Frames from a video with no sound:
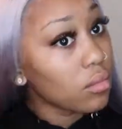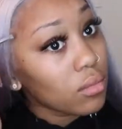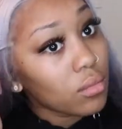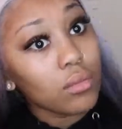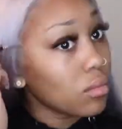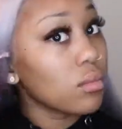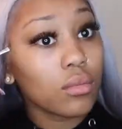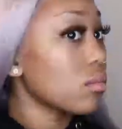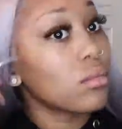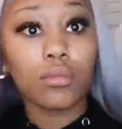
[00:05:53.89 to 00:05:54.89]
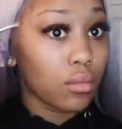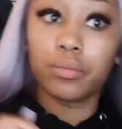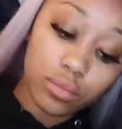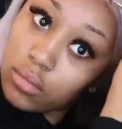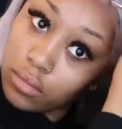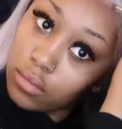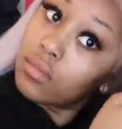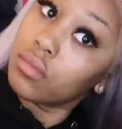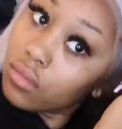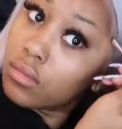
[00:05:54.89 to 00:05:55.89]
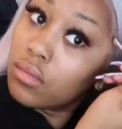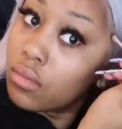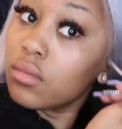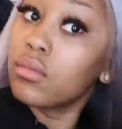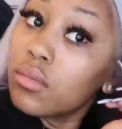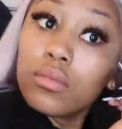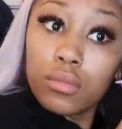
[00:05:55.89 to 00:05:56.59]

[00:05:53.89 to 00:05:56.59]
And then you can see me here going back in with the